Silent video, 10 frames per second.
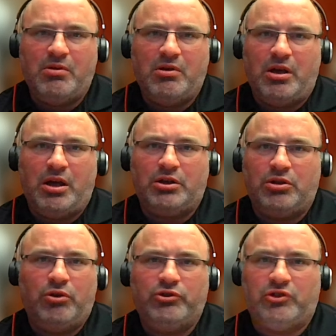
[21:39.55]
Uh,
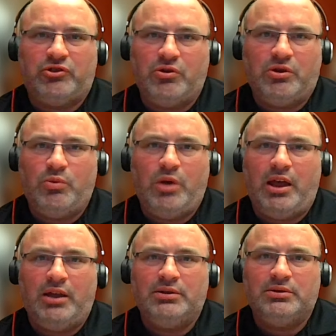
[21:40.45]
clothes are soaking wet
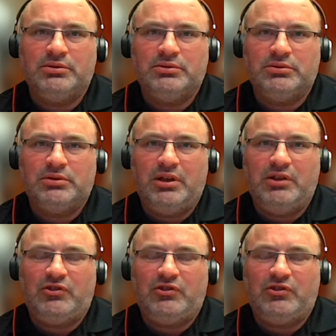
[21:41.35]
and